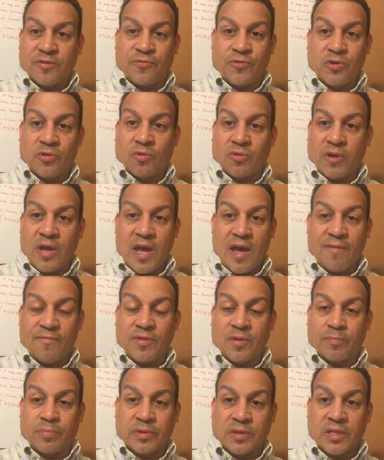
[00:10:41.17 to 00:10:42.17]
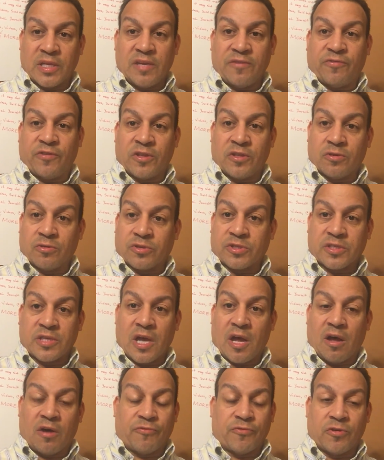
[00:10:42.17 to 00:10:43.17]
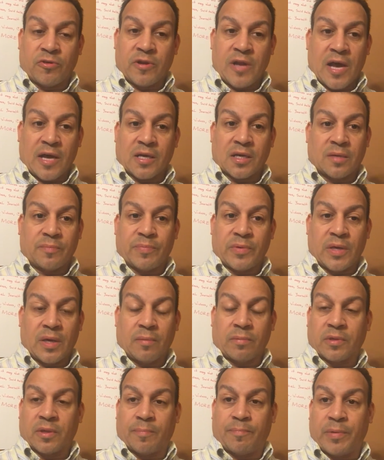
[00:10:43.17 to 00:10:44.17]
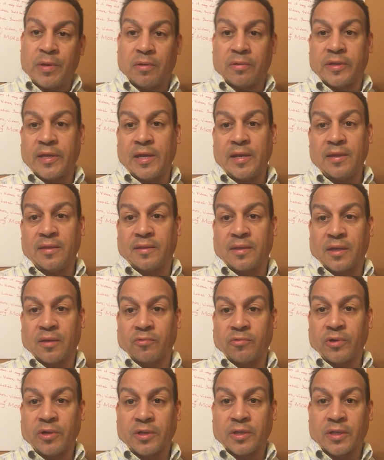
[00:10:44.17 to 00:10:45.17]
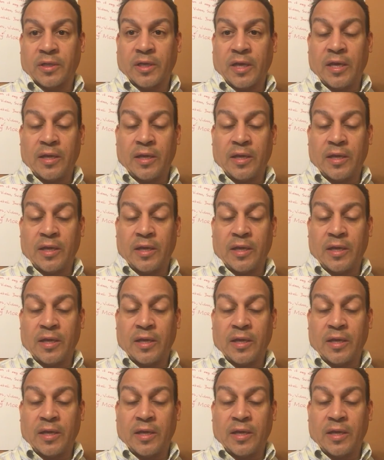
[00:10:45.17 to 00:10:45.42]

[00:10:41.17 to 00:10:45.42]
if you don't have the belief in yourself, you're not going to be able to build anything, really.